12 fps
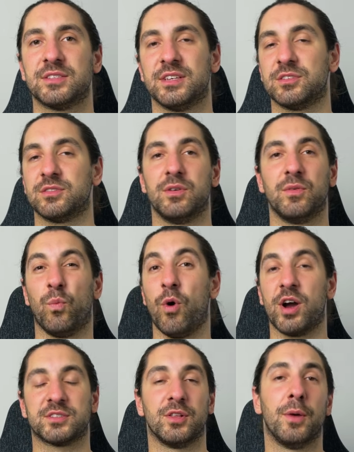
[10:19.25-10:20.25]
It just
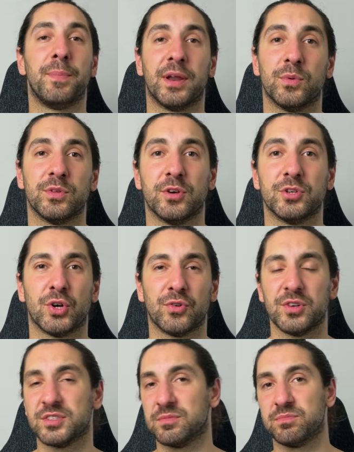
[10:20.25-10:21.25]
works a lot better with those genres.